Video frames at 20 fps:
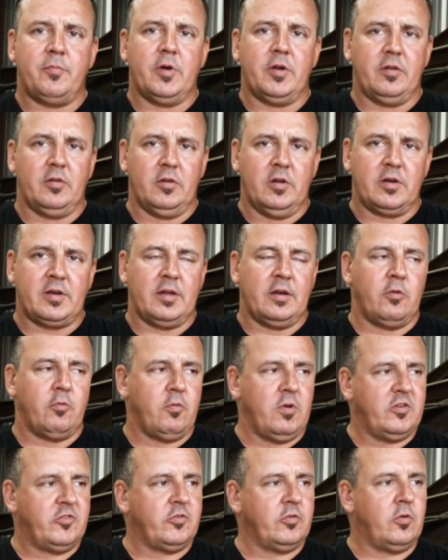but looking
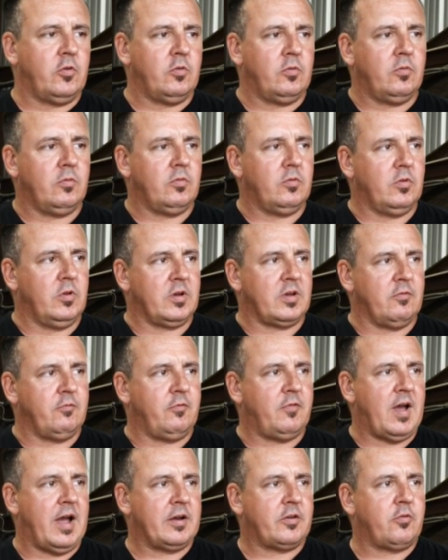original, looking
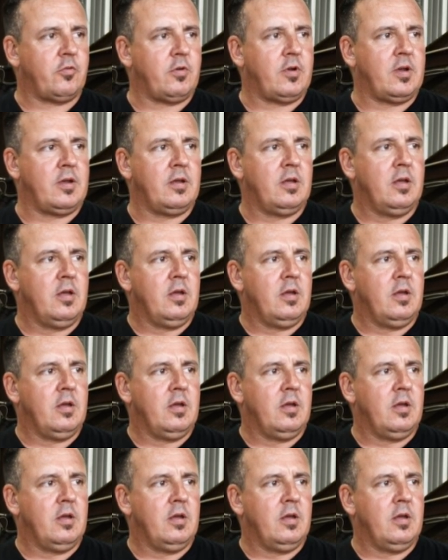factory,